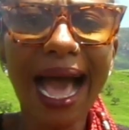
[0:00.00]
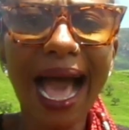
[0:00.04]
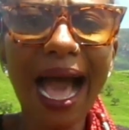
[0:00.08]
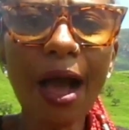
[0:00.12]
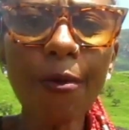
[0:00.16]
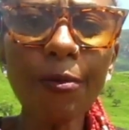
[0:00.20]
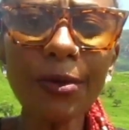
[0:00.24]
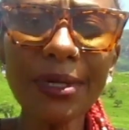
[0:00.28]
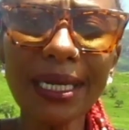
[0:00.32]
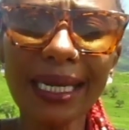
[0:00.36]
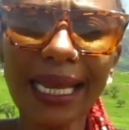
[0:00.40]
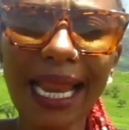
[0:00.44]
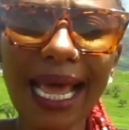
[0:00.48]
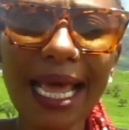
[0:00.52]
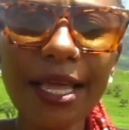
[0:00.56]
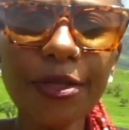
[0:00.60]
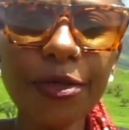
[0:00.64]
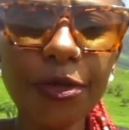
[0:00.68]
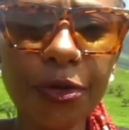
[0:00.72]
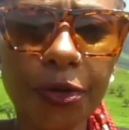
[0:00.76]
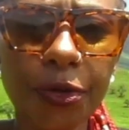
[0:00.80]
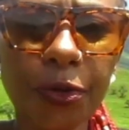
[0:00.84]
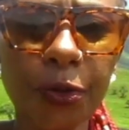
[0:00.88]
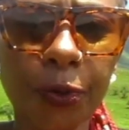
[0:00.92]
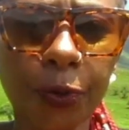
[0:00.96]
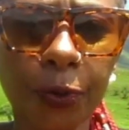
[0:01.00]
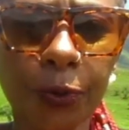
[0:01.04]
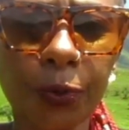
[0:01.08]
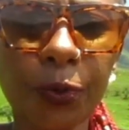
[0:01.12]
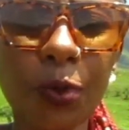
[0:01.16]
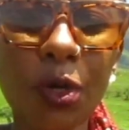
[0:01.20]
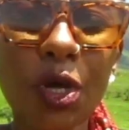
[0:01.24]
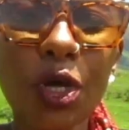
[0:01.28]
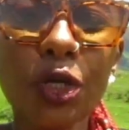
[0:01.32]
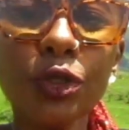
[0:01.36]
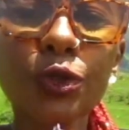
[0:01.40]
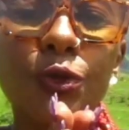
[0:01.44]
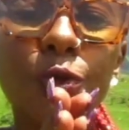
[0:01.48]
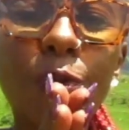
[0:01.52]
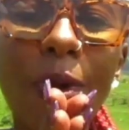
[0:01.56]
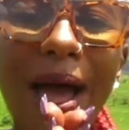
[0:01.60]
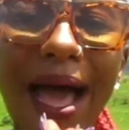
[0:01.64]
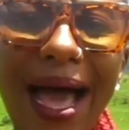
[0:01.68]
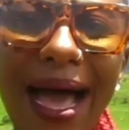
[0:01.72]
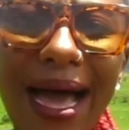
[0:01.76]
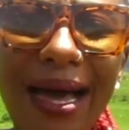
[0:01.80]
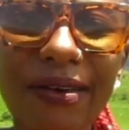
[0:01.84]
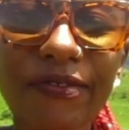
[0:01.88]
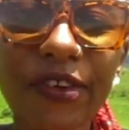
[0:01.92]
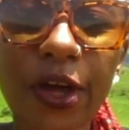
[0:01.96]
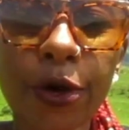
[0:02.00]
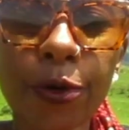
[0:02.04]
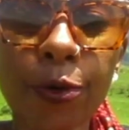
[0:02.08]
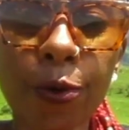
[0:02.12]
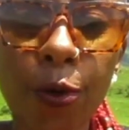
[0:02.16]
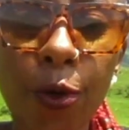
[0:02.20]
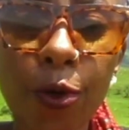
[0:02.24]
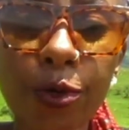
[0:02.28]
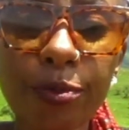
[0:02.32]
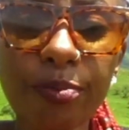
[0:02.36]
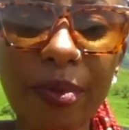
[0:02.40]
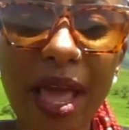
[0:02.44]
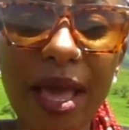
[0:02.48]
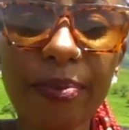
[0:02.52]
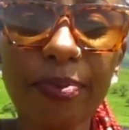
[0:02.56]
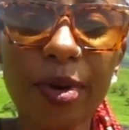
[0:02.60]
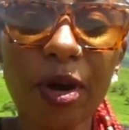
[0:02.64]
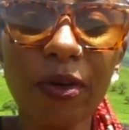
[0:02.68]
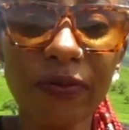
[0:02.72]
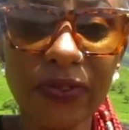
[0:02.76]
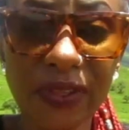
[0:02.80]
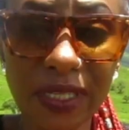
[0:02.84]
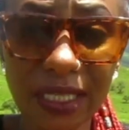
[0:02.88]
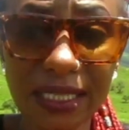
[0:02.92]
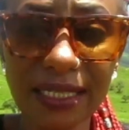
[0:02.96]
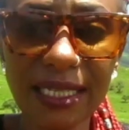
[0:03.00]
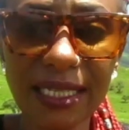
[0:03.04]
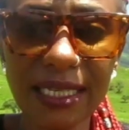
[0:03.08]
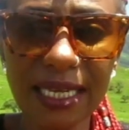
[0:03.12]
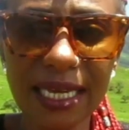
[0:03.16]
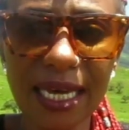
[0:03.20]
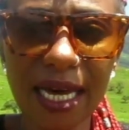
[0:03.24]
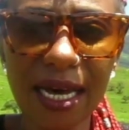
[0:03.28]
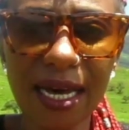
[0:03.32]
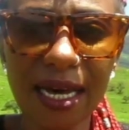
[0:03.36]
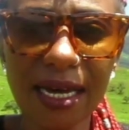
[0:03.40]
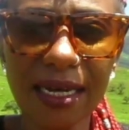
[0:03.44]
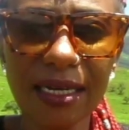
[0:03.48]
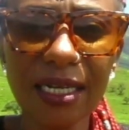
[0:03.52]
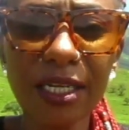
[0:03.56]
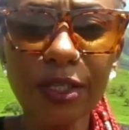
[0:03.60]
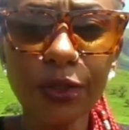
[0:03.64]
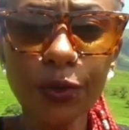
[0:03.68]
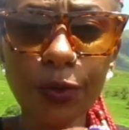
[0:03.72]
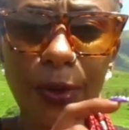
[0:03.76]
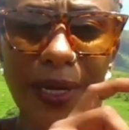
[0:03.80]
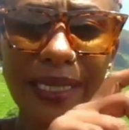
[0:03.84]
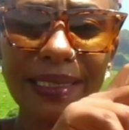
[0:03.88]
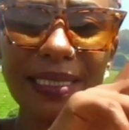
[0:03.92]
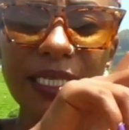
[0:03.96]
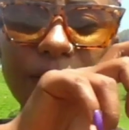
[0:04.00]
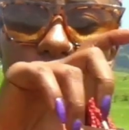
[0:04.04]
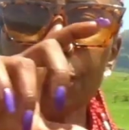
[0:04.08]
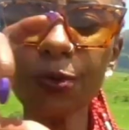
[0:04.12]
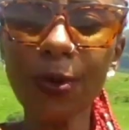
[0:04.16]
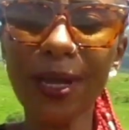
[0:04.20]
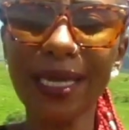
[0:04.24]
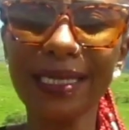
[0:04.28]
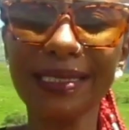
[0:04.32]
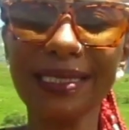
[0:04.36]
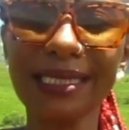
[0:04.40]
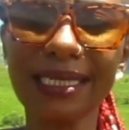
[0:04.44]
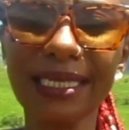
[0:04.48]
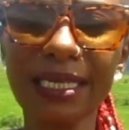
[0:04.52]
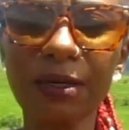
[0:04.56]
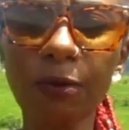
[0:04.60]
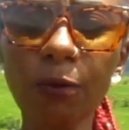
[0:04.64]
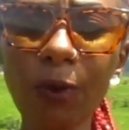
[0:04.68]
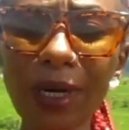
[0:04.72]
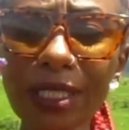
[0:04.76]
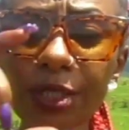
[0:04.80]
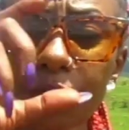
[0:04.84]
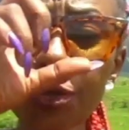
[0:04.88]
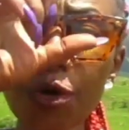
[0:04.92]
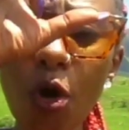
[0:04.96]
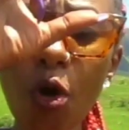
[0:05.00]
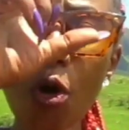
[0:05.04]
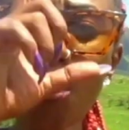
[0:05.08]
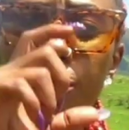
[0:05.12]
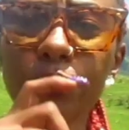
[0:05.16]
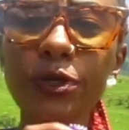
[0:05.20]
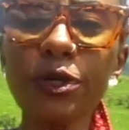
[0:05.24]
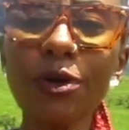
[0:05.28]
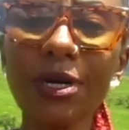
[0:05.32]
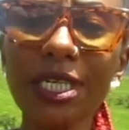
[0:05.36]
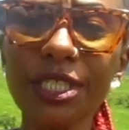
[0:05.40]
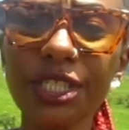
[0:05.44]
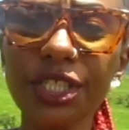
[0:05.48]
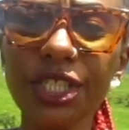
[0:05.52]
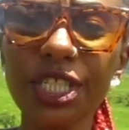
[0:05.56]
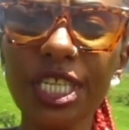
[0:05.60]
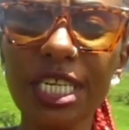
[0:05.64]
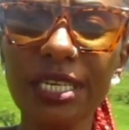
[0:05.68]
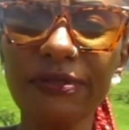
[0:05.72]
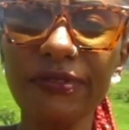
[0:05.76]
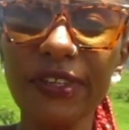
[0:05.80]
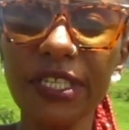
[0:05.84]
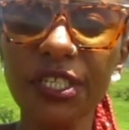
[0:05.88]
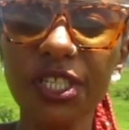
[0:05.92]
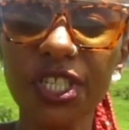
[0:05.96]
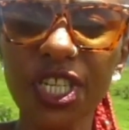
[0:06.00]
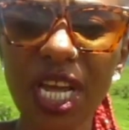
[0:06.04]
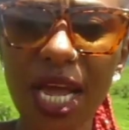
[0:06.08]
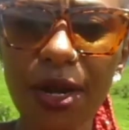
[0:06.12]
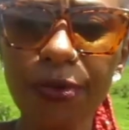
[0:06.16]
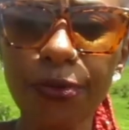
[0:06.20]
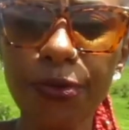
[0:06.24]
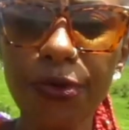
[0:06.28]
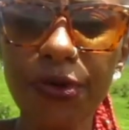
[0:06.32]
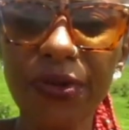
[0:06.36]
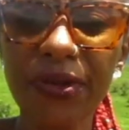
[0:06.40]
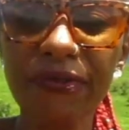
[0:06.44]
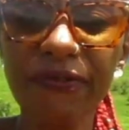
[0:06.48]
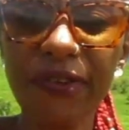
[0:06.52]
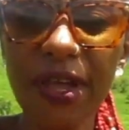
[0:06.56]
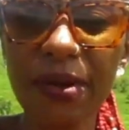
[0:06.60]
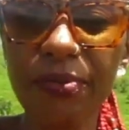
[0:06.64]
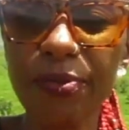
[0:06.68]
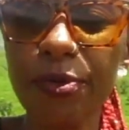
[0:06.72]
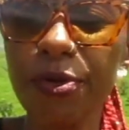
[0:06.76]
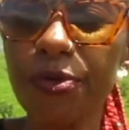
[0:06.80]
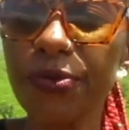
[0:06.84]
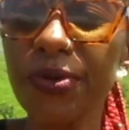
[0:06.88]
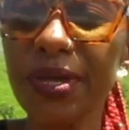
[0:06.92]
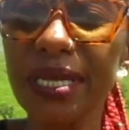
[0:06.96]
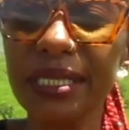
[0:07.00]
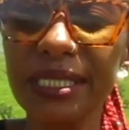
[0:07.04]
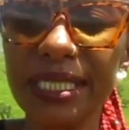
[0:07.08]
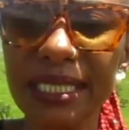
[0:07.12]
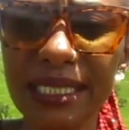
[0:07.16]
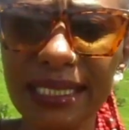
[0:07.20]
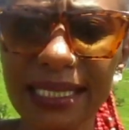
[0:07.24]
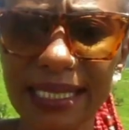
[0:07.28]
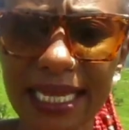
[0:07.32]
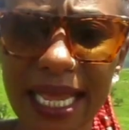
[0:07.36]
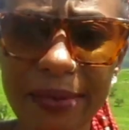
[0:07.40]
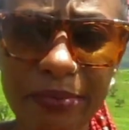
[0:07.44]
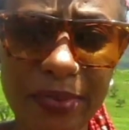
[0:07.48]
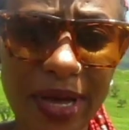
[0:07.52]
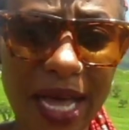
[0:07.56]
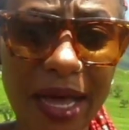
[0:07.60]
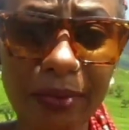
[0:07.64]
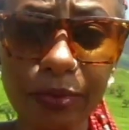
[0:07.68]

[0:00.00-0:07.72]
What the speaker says: I would like you to have a roadmap of this year 2020, what you hope to achieve in January, February, December.